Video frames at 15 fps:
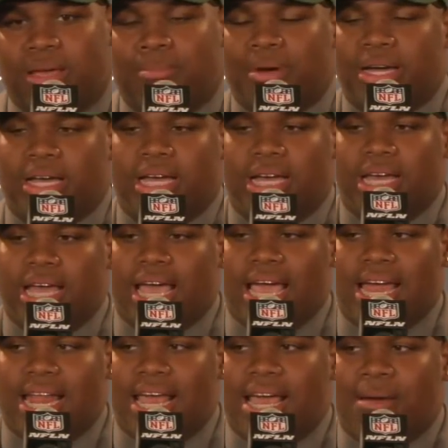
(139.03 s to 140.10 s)
But
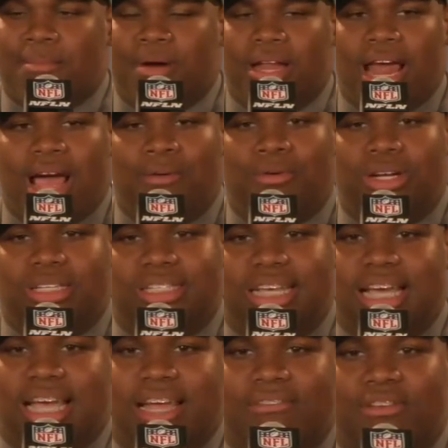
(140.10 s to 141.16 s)
at that, but I want to
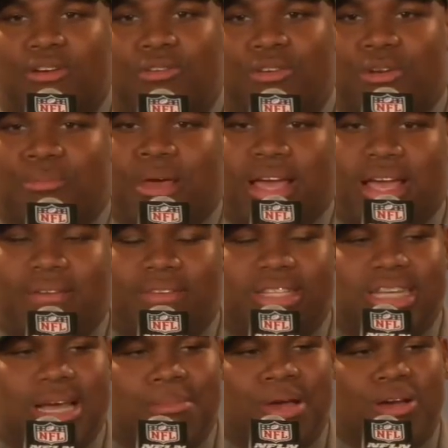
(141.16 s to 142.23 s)
sack every quarterback. Every
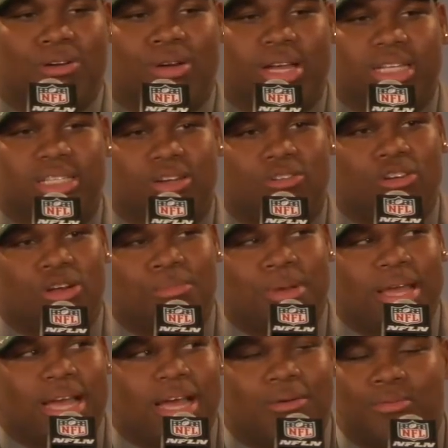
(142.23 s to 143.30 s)
time I go against a
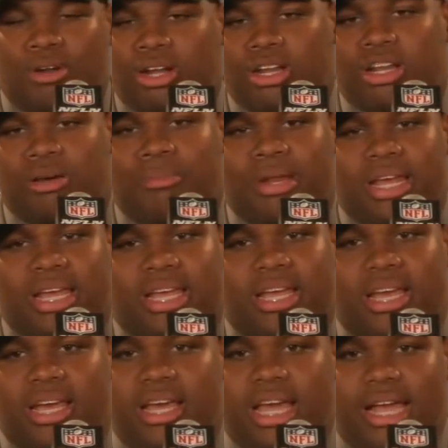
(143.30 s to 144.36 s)
quarterback, I want to dominate
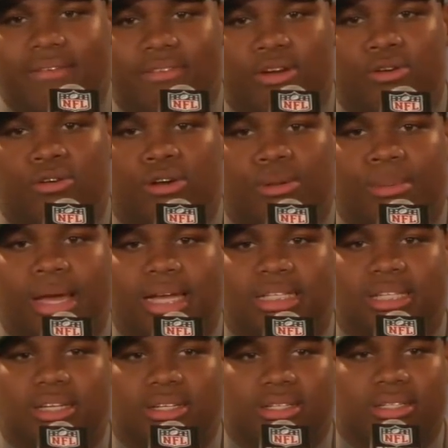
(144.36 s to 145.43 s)
every quarterback.
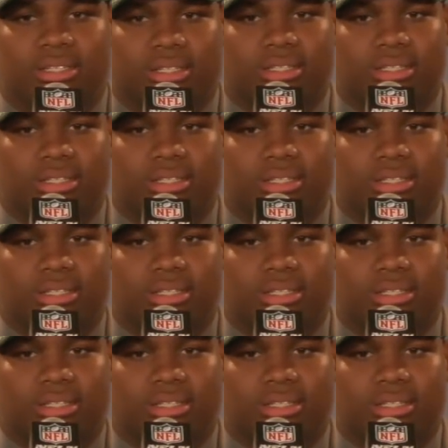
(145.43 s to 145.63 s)
So